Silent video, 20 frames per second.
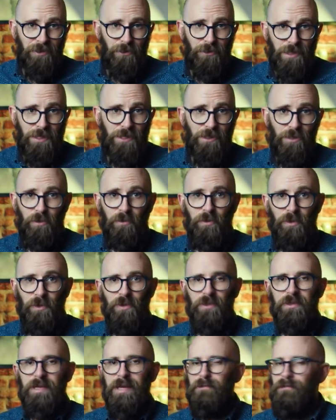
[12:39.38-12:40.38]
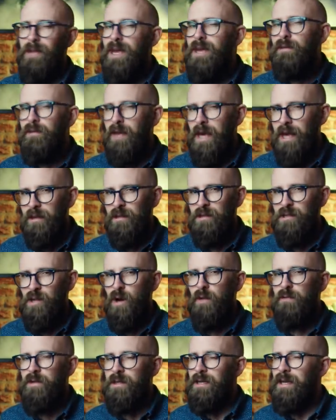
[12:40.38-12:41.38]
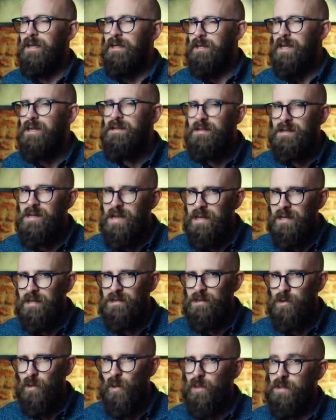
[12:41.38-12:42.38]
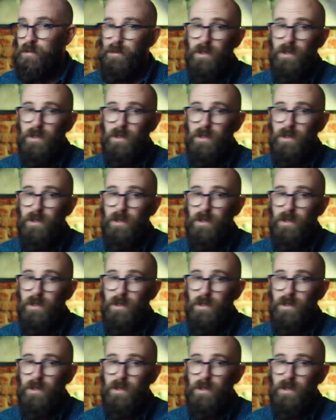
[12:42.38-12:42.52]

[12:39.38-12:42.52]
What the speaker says: a crystal ball, they may have held off and let nature take its course,